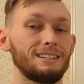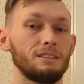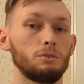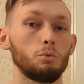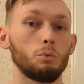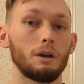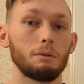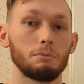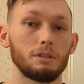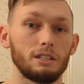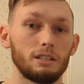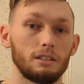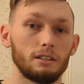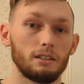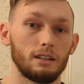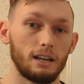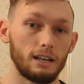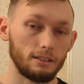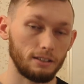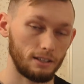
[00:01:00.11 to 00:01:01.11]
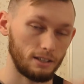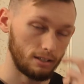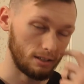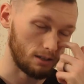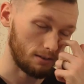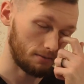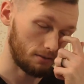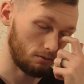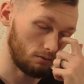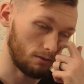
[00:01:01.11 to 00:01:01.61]
in women, oddly
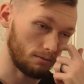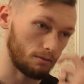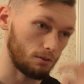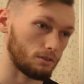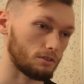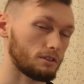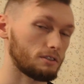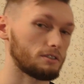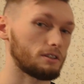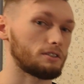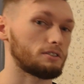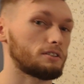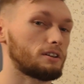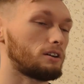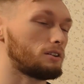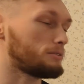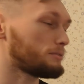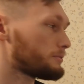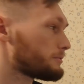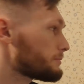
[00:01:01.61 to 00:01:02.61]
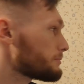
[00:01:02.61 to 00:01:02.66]
enough. It reverses itself.